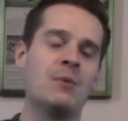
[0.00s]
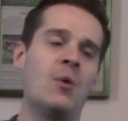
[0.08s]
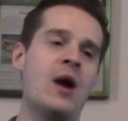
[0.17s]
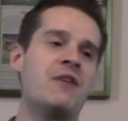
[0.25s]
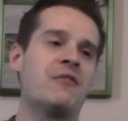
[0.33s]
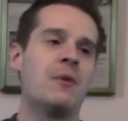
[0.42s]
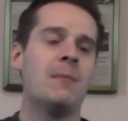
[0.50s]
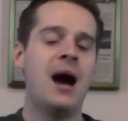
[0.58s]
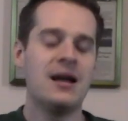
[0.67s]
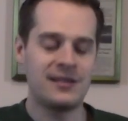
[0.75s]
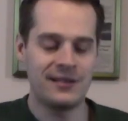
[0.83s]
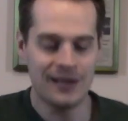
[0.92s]
away from
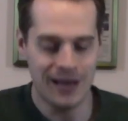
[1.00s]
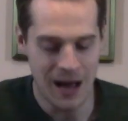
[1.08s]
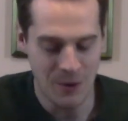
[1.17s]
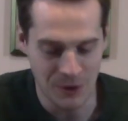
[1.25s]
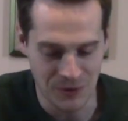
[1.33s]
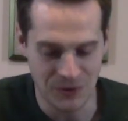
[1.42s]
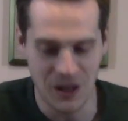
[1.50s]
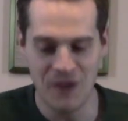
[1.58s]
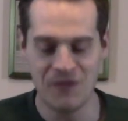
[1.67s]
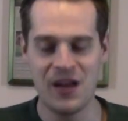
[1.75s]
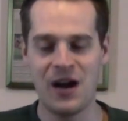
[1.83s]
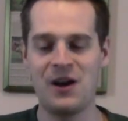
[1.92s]
us. I would have
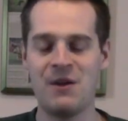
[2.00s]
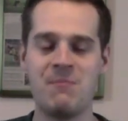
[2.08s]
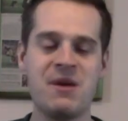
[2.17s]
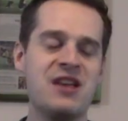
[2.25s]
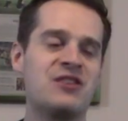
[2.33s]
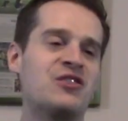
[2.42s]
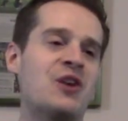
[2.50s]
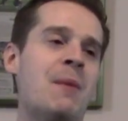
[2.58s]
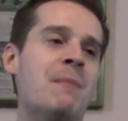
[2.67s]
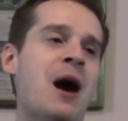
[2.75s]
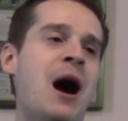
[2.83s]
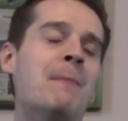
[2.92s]
loved there to be
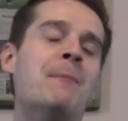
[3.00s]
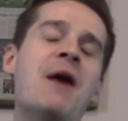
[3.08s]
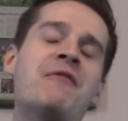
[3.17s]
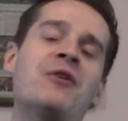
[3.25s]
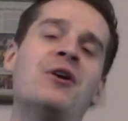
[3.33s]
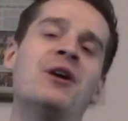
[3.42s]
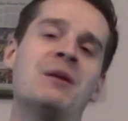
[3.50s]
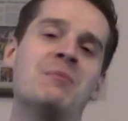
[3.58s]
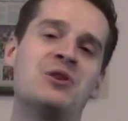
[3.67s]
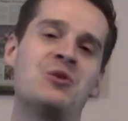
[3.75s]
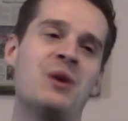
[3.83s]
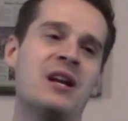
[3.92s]
some buffer in
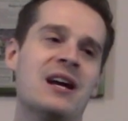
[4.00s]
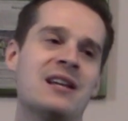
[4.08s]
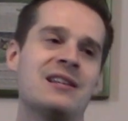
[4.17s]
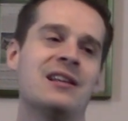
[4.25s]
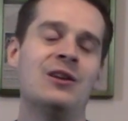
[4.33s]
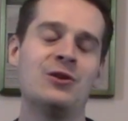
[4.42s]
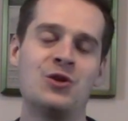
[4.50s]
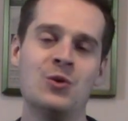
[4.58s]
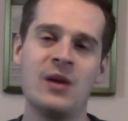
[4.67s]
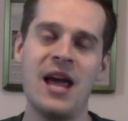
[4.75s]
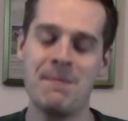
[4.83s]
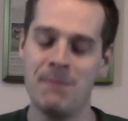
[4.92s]
between us, a little
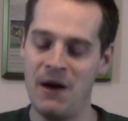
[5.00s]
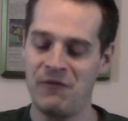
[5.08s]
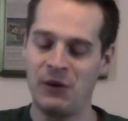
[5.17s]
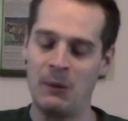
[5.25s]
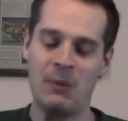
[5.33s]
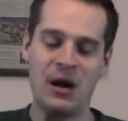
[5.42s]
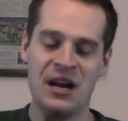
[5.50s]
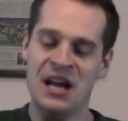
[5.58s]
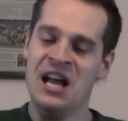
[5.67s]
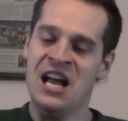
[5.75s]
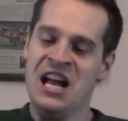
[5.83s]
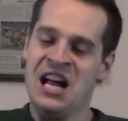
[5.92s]
two-game buffer, but
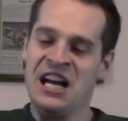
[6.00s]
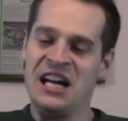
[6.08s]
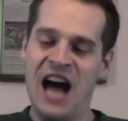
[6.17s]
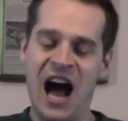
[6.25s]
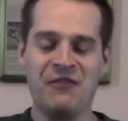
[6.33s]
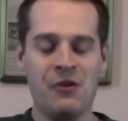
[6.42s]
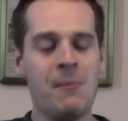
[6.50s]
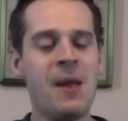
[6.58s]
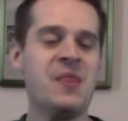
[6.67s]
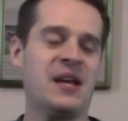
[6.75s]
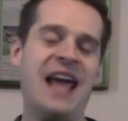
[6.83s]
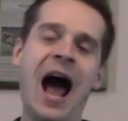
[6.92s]
God
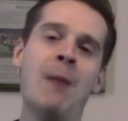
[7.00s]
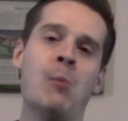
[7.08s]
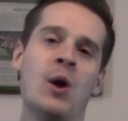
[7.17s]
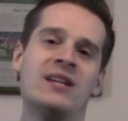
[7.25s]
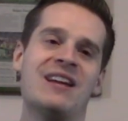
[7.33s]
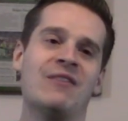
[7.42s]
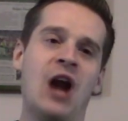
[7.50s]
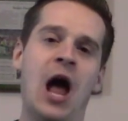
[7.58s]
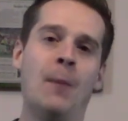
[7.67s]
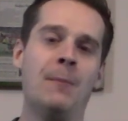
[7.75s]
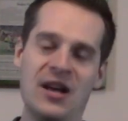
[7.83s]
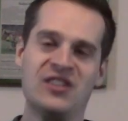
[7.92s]
forbid the Cowboys ever
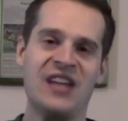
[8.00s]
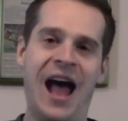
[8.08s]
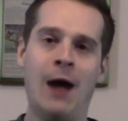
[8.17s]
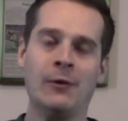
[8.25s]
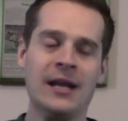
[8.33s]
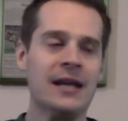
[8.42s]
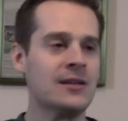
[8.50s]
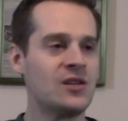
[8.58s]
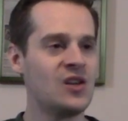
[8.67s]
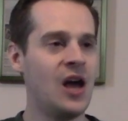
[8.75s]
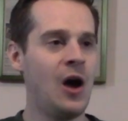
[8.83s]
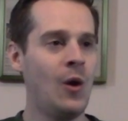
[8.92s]
help us out. And
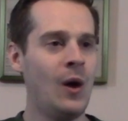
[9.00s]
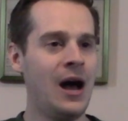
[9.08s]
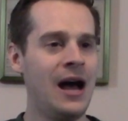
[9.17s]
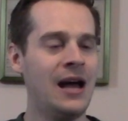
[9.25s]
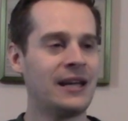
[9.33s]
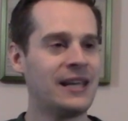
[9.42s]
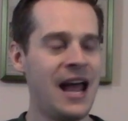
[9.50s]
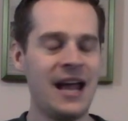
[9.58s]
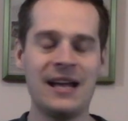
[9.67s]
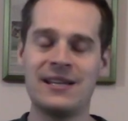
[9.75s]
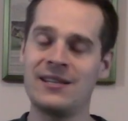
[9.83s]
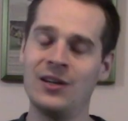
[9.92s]
so, yeah,
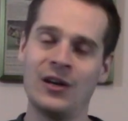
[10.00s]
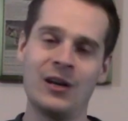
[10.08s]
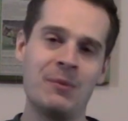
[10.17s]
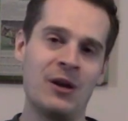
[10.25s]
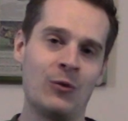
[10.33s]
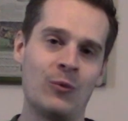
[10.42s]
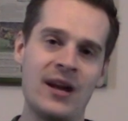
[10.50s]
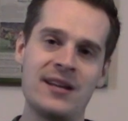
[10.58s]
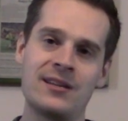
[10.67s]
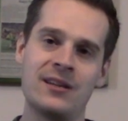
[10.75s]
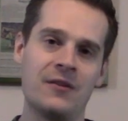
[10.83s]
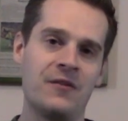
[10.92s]
it's still going to be a
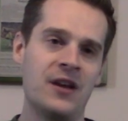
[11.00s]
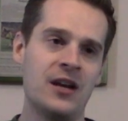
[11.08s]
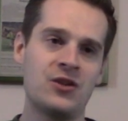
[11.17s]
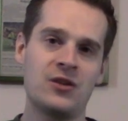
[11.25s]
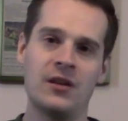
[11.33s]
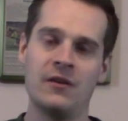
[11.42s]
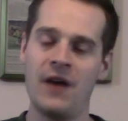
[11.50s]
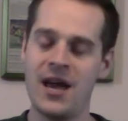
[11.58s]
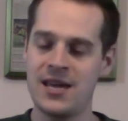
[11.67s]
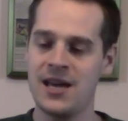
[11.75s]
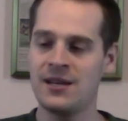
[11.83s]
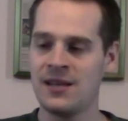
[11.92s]
race to the finish. The
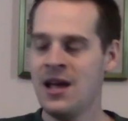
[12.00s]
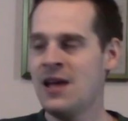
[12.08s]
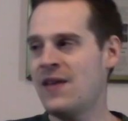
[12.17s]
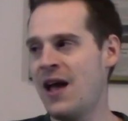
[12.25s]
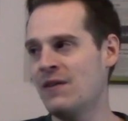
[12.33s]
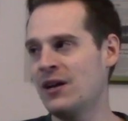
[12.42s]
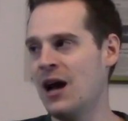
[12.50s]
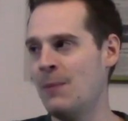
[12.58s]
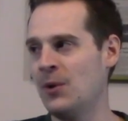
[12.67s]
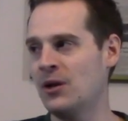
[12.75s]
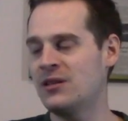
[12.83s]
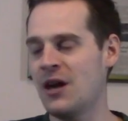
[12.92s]
Vikings, they have a
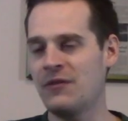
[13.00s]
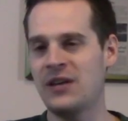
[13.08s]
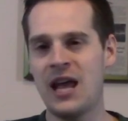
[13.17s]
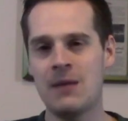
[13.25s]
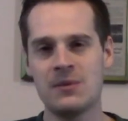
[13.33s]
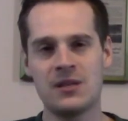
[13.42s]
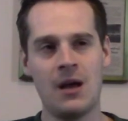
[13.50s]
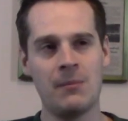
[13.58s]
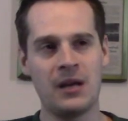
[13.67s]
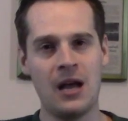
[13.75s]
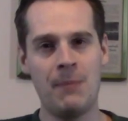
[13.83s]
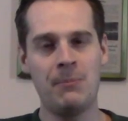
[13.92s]
couple tough games
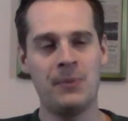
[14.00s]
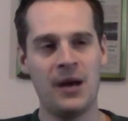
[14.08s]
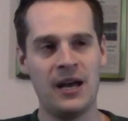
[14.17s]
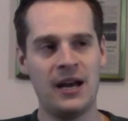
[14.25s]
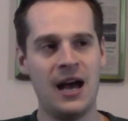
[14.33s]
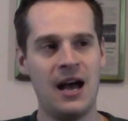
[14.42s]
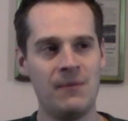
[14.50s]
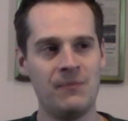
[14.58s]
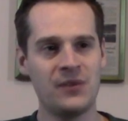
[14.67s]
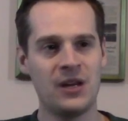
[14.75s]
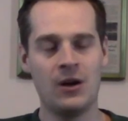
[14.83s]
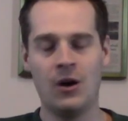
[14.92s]
coming up, but,
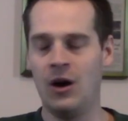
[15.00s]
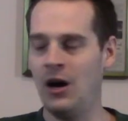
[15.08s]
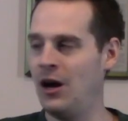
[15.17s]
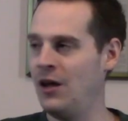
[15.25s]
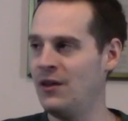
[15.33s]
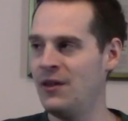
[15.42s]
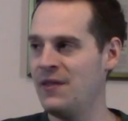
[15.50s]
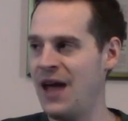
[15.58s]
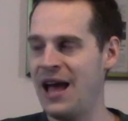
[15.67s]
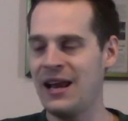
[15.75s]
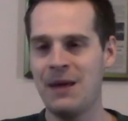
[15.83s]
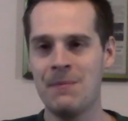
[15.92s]
you know, other than
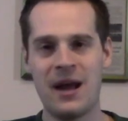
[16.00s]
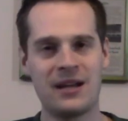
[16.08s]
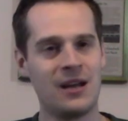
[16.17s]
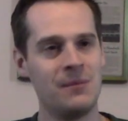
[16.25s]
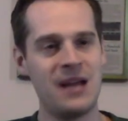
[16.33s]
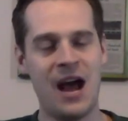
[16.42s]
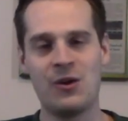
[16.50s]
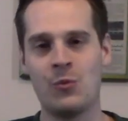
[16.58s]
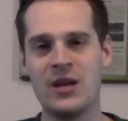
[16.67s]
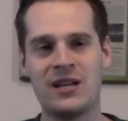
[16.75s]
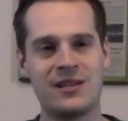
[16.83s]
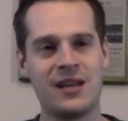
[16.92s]
that, it might come down to
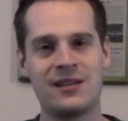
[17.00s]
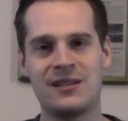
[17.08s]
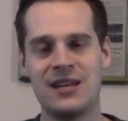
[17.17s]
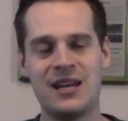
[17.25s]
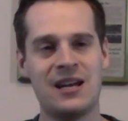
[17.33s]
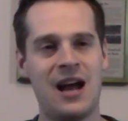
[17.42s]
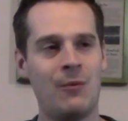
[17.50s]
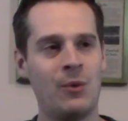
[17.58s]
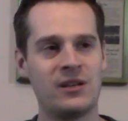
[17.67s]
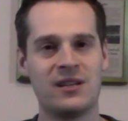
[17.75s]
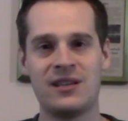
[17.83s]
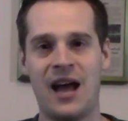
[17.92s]
week 16 on
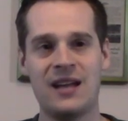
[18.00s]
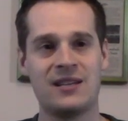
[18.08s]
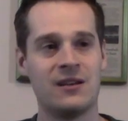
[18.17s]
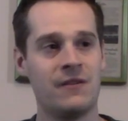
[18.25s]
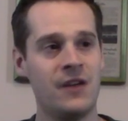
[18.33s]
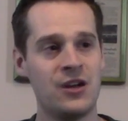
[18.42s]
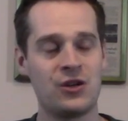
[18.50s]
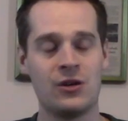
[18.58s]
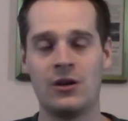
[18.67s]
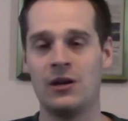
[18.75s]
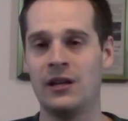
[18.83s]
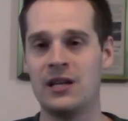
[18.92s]
what decides the
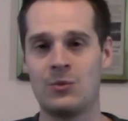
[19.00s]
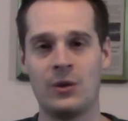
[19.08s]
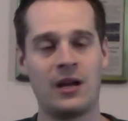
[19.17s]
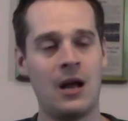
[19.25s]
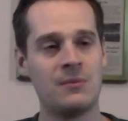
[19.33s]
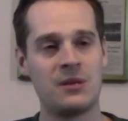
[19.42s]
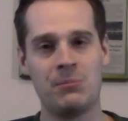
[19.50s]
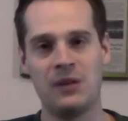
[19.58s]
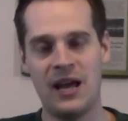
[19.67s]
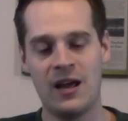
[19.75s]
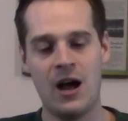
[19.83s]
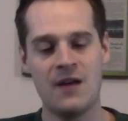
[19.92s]
division, or at least when it comes to
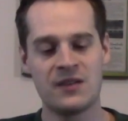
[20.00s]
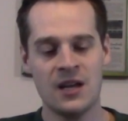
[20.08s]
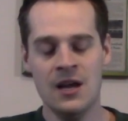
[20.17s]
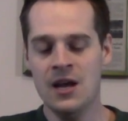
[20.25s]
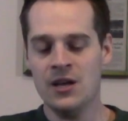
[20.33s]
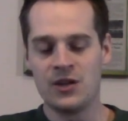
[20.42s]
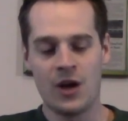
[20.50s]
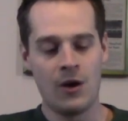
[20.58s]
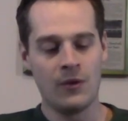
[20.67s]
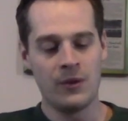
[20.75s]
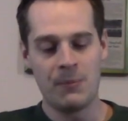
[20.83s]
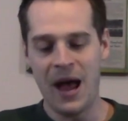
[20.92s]
playoffs.
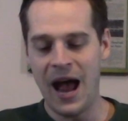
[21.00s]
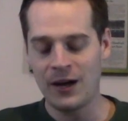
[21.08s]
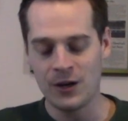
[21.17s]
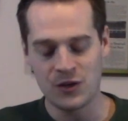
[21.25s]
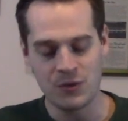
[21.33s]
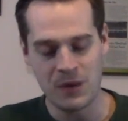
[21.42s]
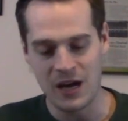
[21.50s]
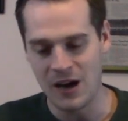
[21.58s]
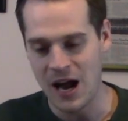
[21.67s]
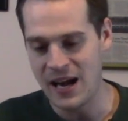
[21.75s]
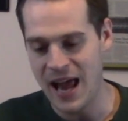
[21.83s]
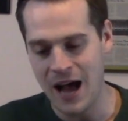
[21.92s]
So the Packers from here
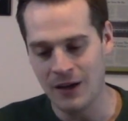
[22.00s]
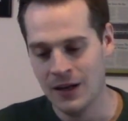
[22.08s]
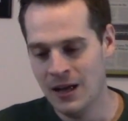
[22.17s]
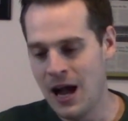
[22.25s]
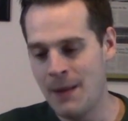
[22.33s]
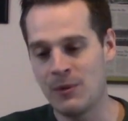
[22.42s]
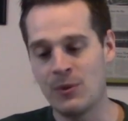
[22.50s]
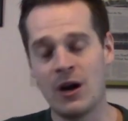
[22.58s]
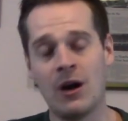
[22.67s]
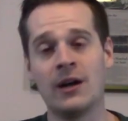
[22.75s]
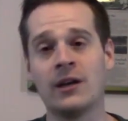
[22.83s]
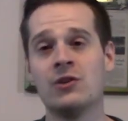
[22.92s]
on out, I mean, we
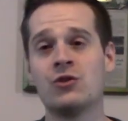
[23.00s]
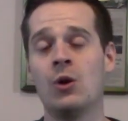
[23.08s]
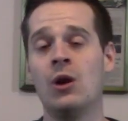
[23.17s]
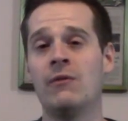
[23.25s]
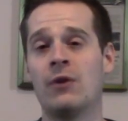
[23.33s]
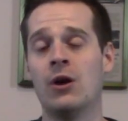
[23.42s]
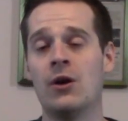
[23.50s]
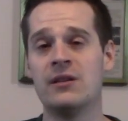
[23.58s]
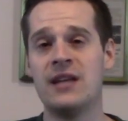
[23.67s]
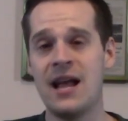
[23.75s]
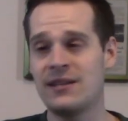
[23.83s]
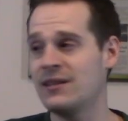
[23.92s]
are in control of our
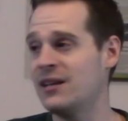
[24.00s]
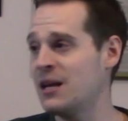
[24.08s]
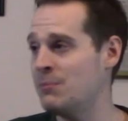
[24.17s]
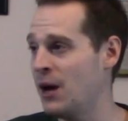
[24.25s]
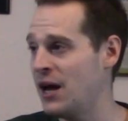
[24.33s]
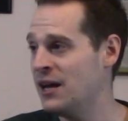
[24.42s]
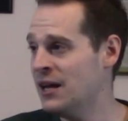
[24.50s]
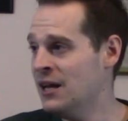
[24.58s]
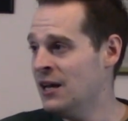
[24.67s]
own destiny, but